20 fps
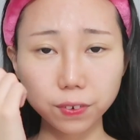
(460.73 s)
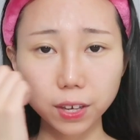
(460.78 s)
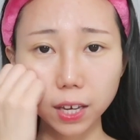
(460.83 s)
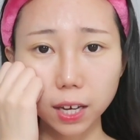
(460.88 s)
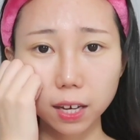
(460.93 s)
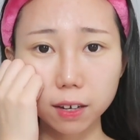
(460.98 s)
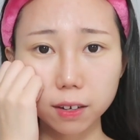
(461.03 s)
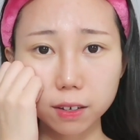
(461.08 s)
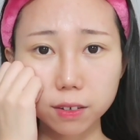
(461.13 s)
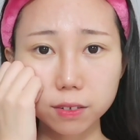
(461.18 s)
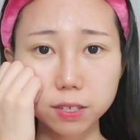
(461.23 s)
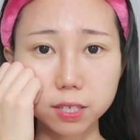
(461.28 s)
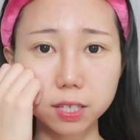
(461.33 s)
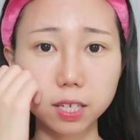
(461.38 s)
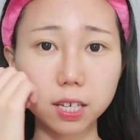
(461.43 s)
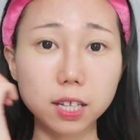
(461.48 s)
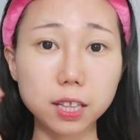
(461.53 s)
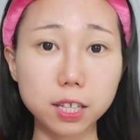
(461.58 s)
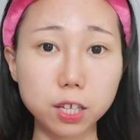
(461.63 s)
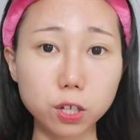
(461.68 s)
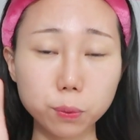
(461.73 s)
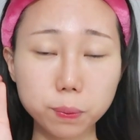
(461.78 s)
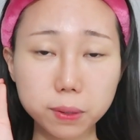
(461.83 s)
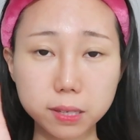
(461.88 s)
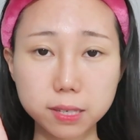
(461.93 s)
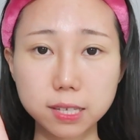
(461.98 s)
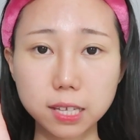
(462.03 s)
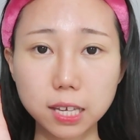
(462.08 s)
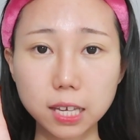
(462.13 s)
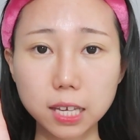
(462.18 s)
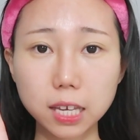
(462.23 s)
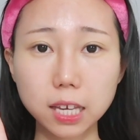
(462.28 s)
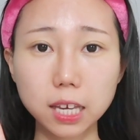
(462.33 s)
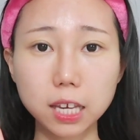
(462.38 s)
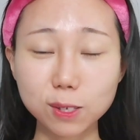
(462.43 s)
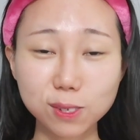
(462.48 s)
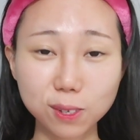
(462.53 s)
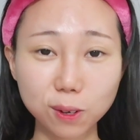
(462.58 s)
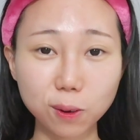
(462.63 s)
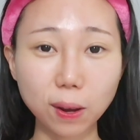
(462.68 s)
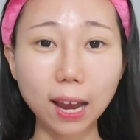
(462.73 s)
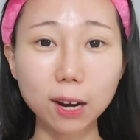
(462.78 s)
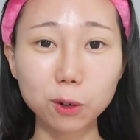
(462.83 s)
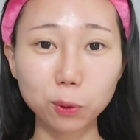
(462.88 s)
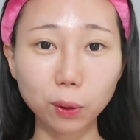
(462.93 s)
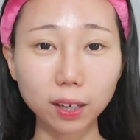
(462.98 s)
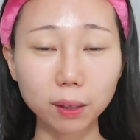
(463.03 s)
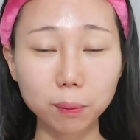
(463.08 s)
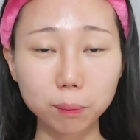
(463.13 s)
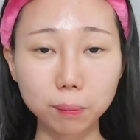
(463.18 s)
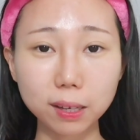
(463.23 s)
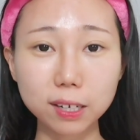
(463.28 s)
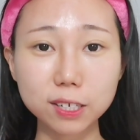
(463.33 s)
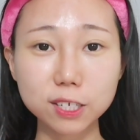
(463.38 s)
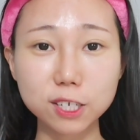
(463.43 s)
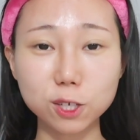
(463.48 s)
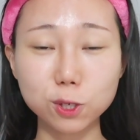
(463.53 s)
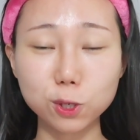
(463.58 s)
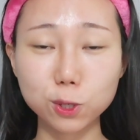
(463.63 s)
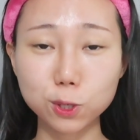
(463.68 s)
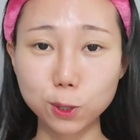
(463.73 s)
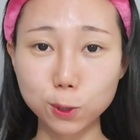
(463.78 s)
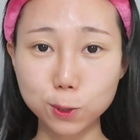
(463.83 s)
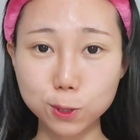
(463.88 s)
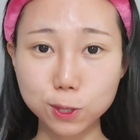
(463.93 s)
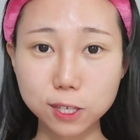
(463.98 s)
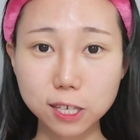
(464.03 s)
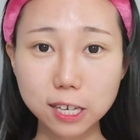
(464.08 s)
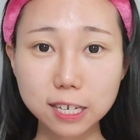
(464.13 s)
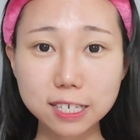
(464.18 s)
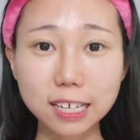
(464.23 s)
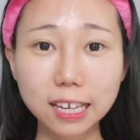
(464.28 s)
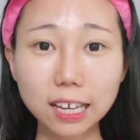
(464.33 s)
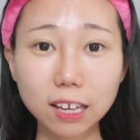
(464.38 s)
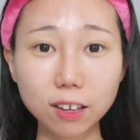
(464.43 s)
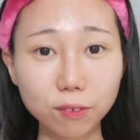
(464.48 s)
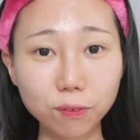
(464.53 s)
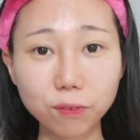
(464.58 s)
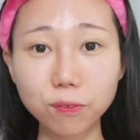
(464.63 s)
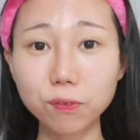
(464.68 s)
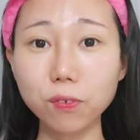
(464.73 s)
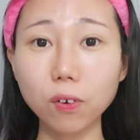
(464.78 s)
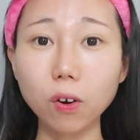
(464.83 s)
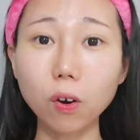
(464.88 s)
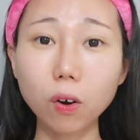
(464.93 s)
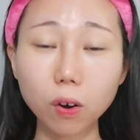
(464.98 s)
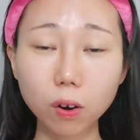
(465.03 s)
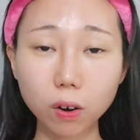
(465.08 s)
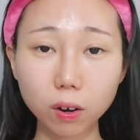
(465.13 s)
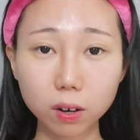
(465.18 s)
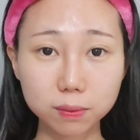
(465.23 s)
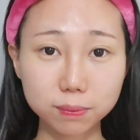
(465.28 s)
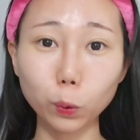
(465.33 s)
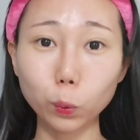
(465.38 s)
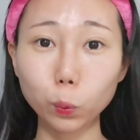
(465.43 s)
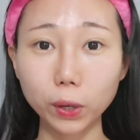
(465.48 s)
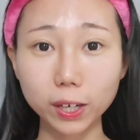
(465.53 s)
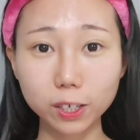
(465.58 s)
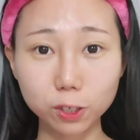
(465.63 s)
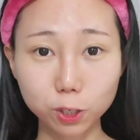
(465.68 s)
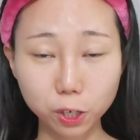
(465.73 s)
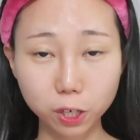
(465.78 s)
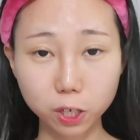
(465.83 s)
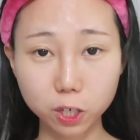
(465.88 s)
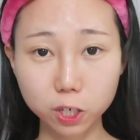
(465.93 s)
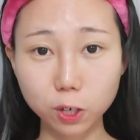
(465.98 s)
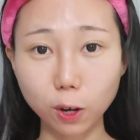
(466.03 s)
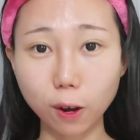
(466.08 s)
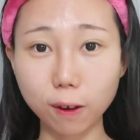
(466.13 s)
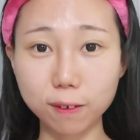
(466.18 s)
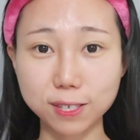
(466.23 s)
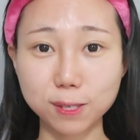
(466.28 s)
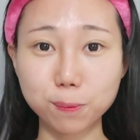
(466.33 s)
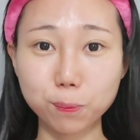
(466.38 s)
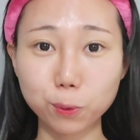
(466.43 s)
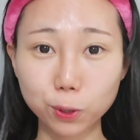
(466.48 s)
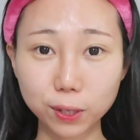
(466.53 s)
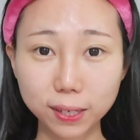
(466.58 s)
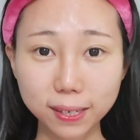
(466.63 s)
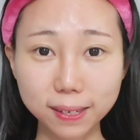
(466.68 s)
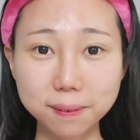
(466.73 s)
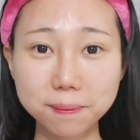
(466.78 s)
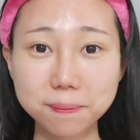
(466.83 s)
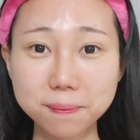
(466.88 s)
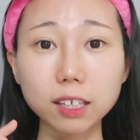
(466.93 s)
Feels a little bit sticky, so I recommend to use it in fall, winter or spring.